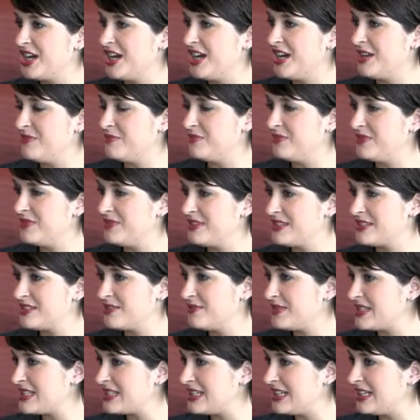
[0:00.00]
time. There's
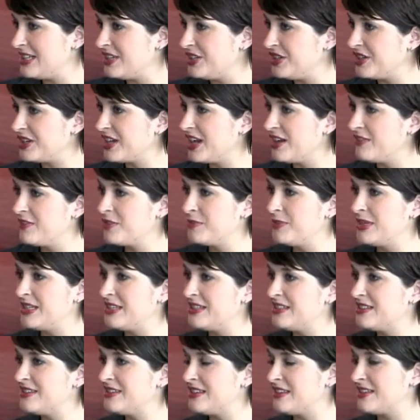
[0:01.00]
obviously a new
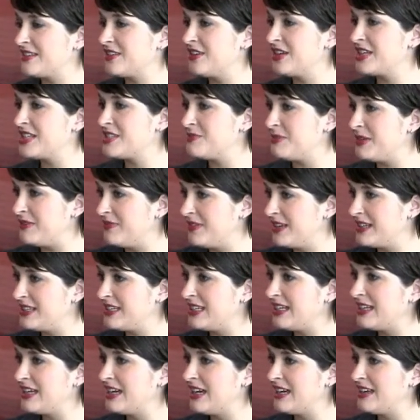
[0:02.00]
government, there's going to be
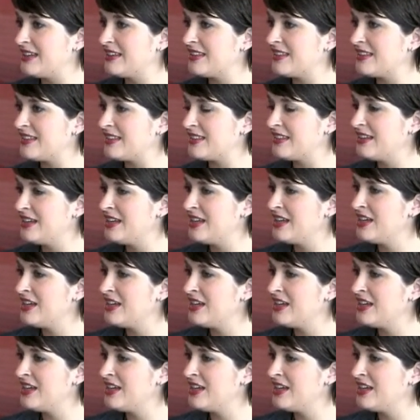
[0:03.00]
funding cuts.